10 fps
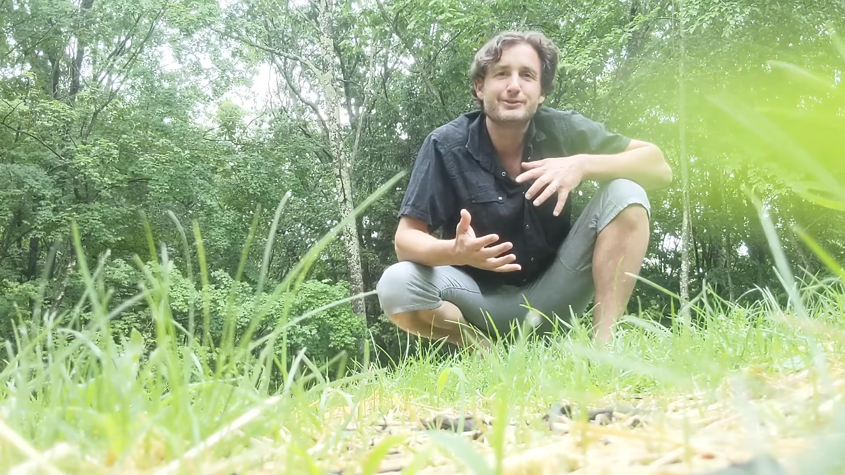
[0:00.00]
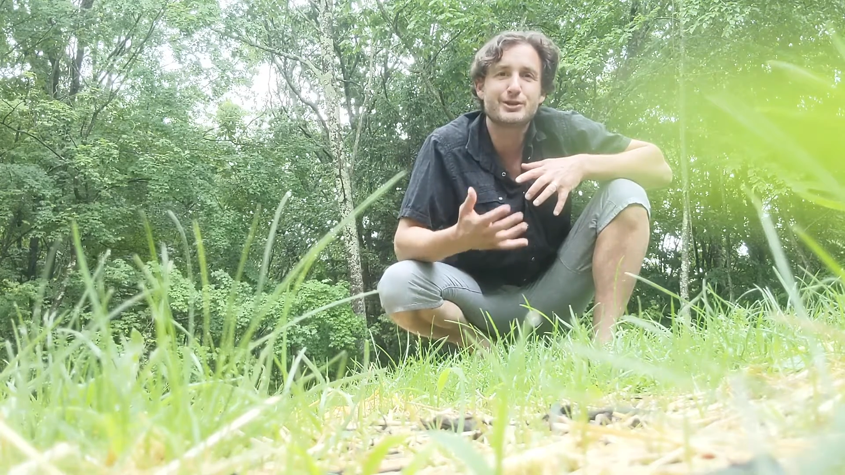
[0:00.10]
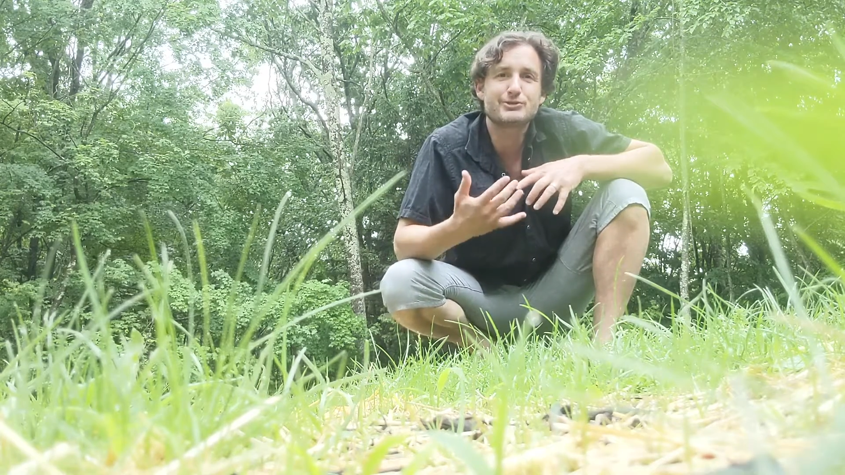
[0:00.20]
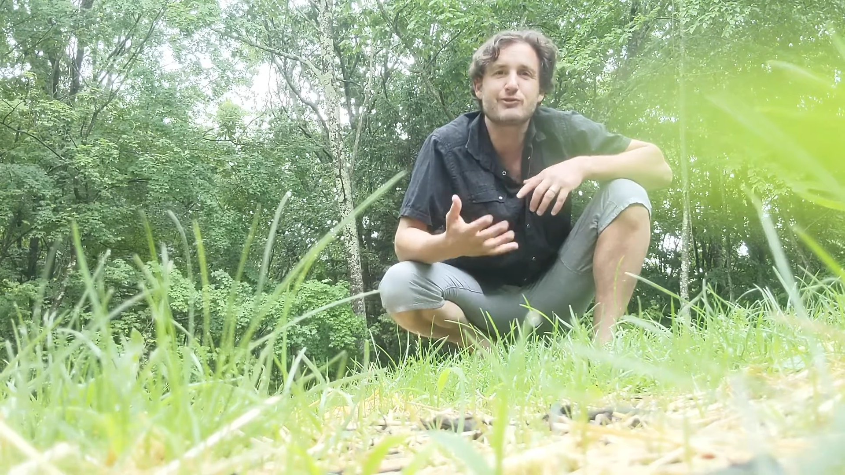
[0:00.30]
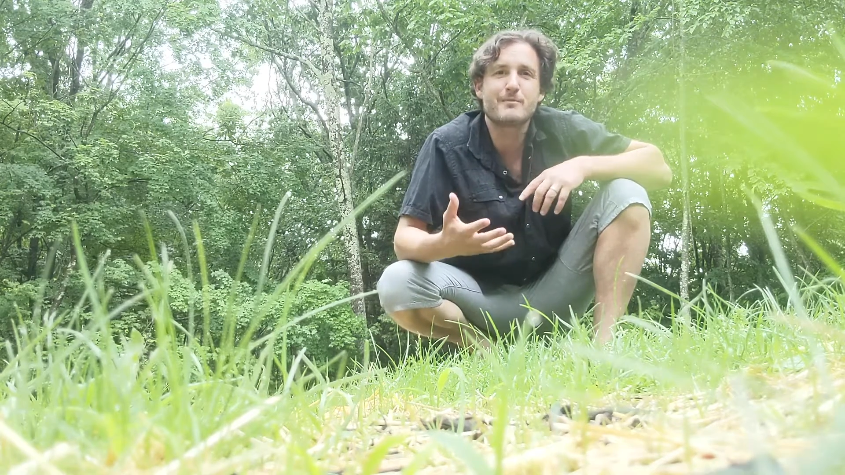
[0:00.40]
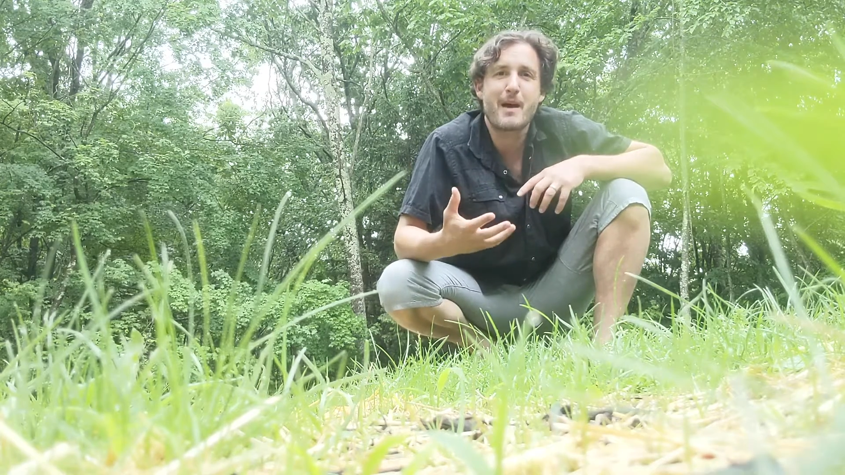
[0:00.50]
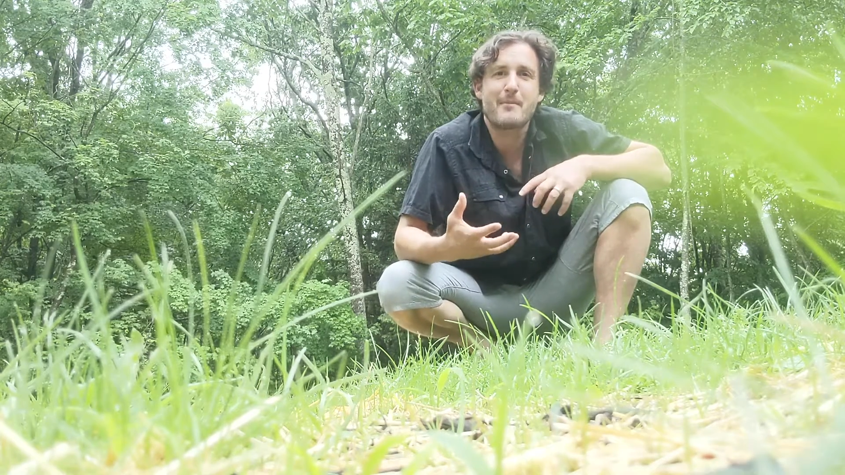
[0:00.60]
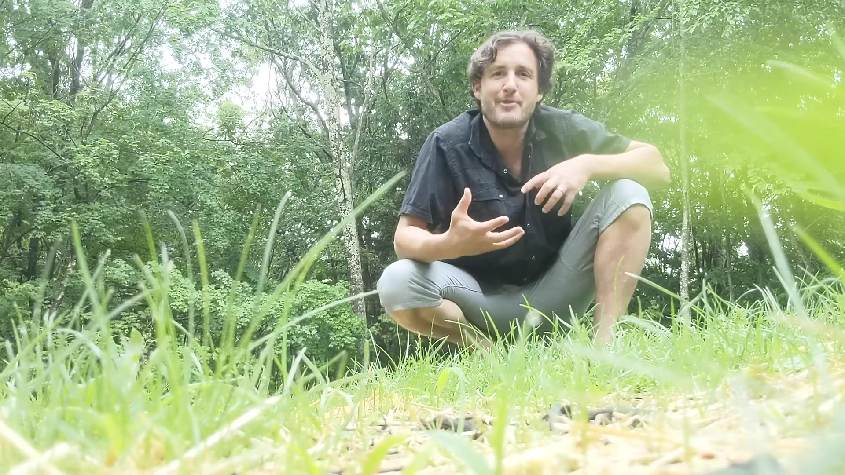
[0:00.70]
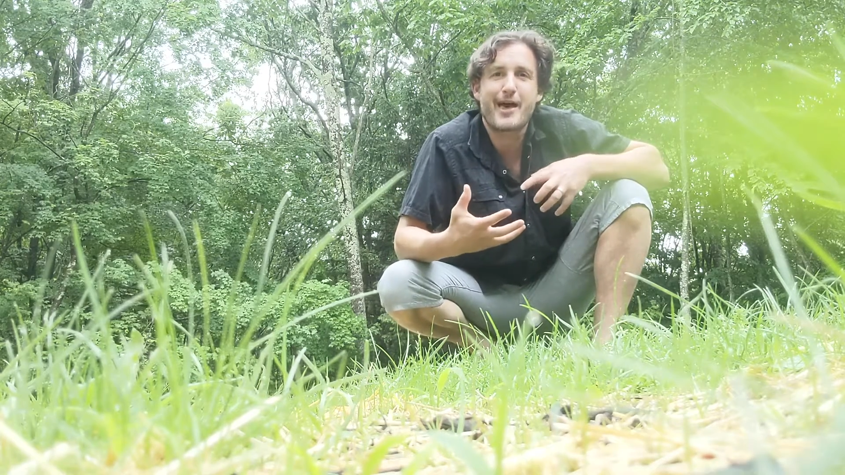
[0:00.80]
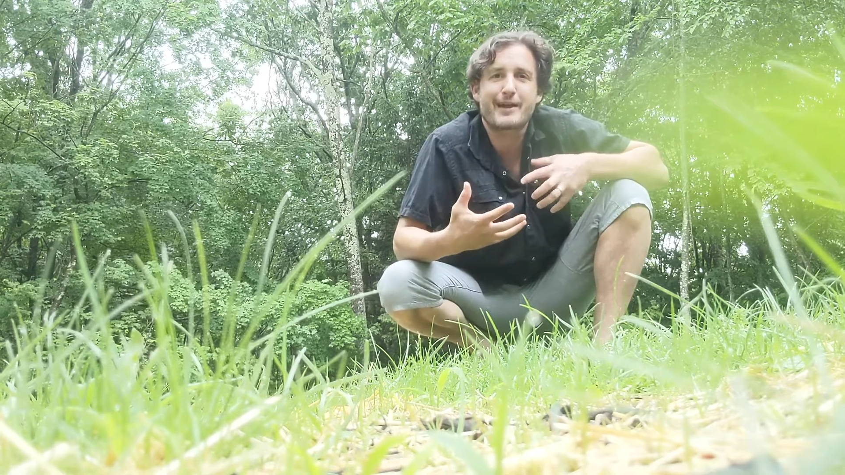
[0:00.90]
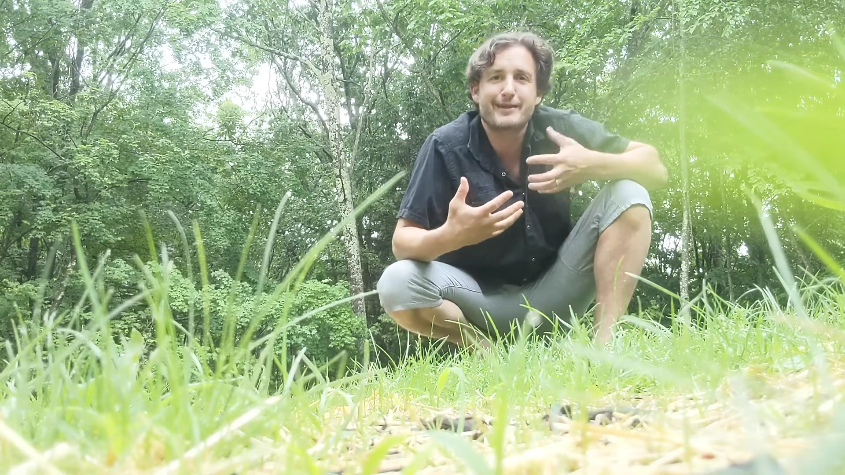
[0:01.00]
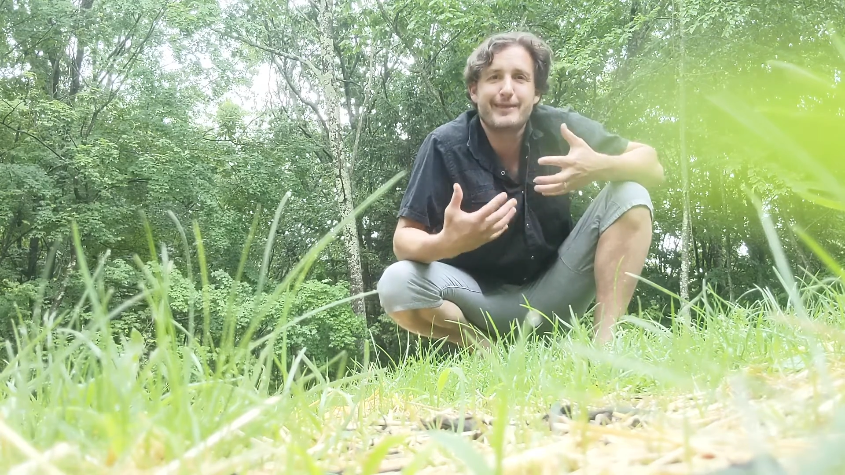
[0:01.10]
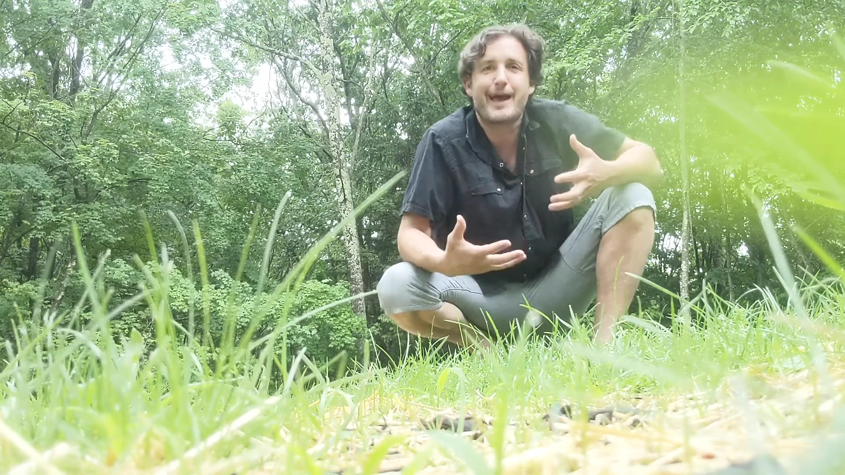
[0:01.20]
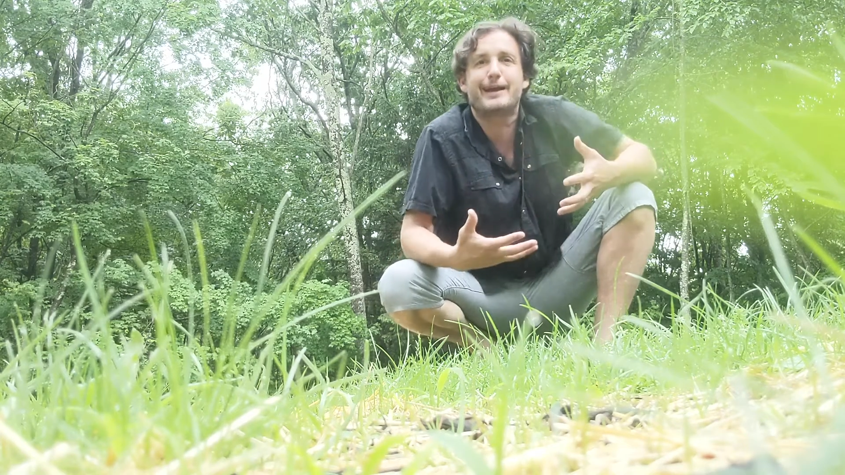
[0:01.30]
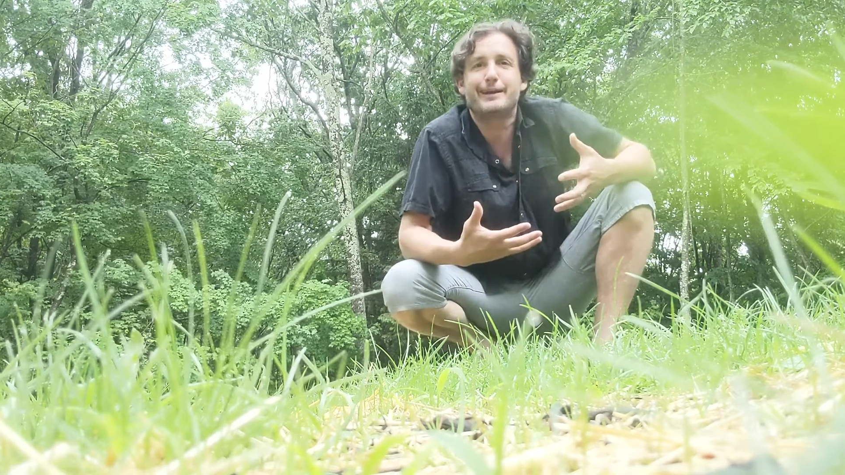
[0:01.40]
just remember that a
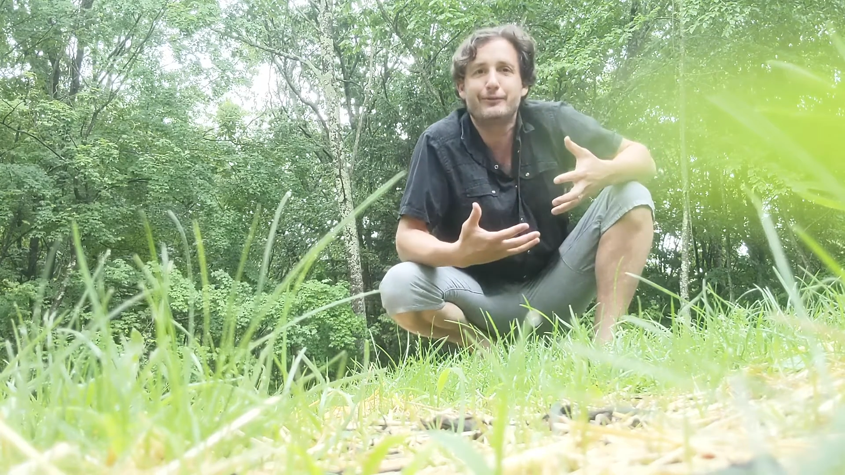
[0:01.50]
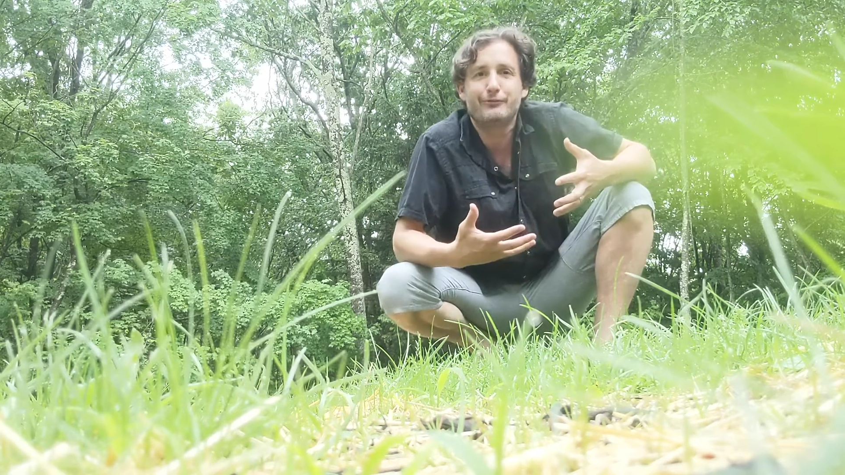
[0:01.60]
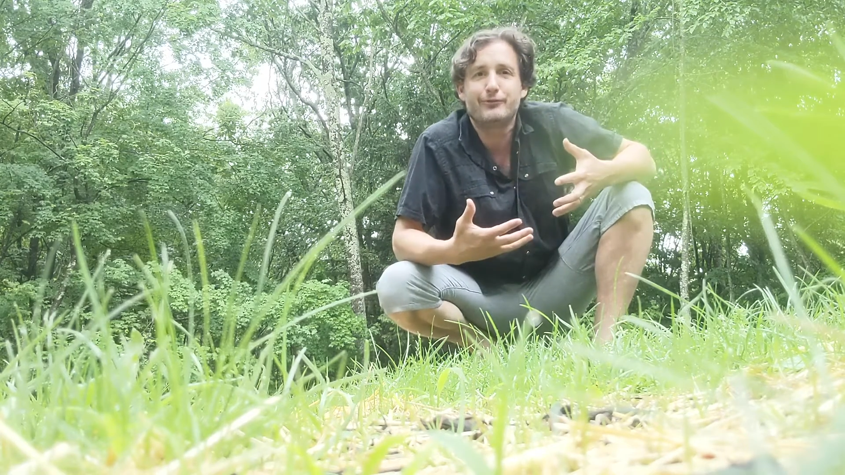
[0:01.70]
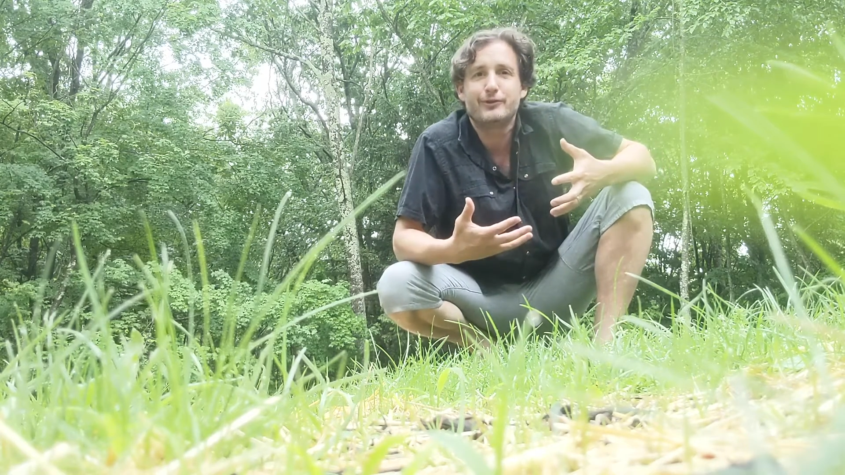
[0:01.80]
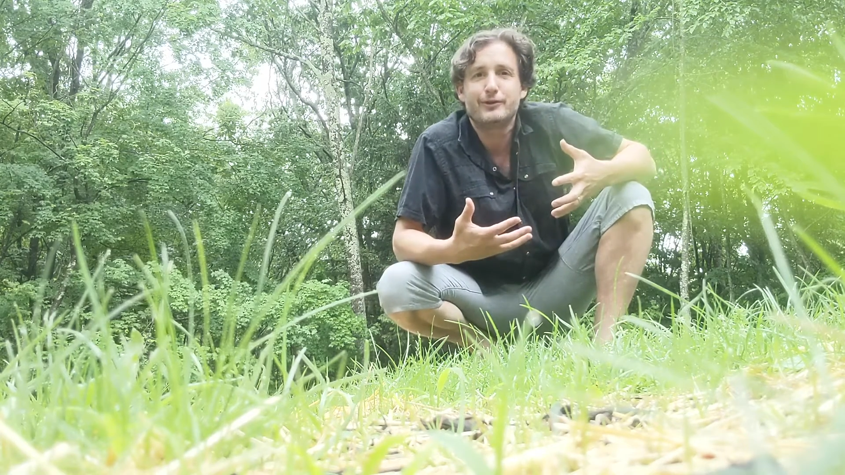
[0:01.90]
negative